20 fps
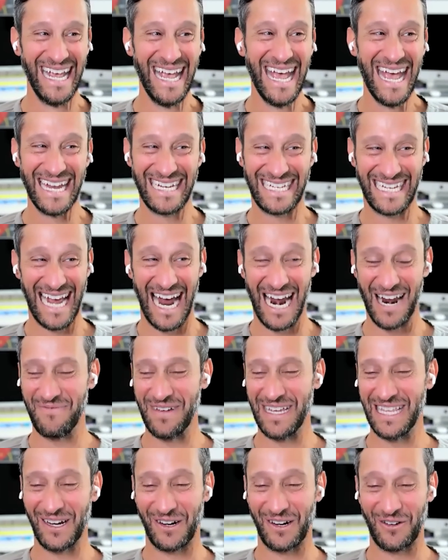It's got to be
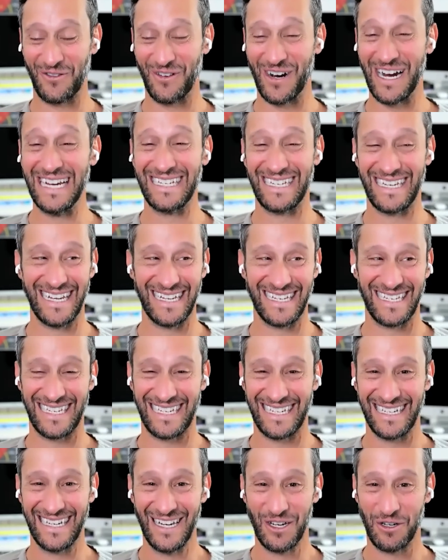the
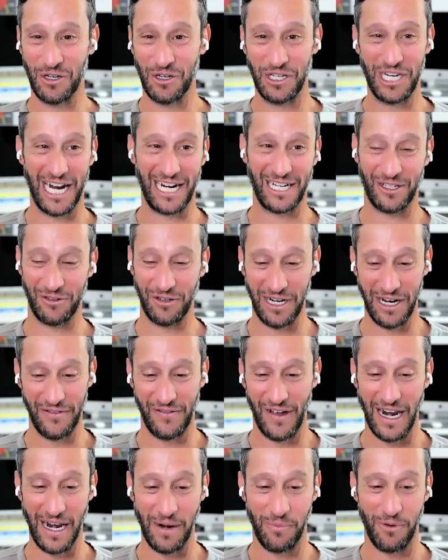craziest trajectory of
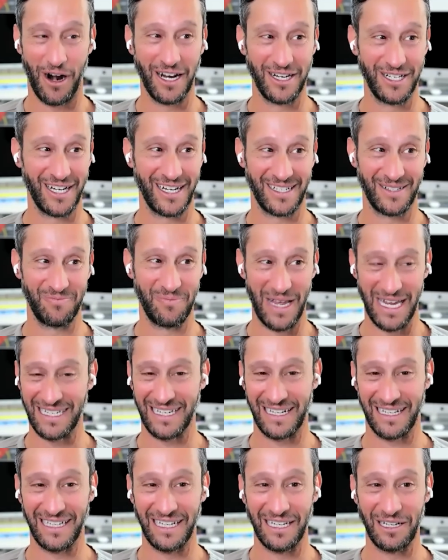any project,
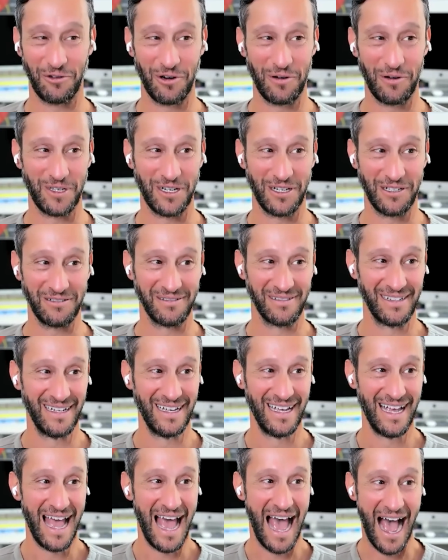basically, in crypto.
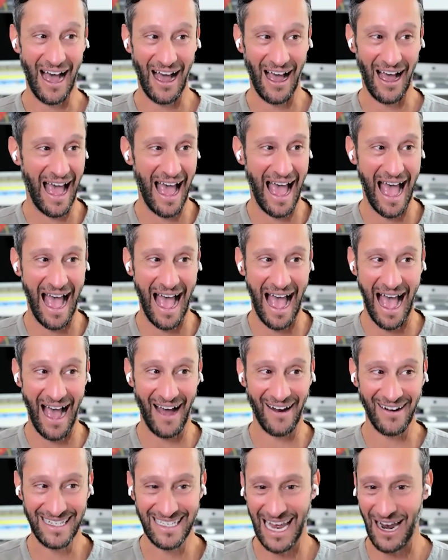How
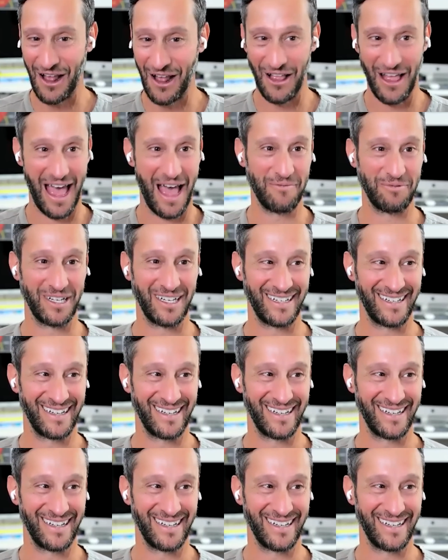does that all happen?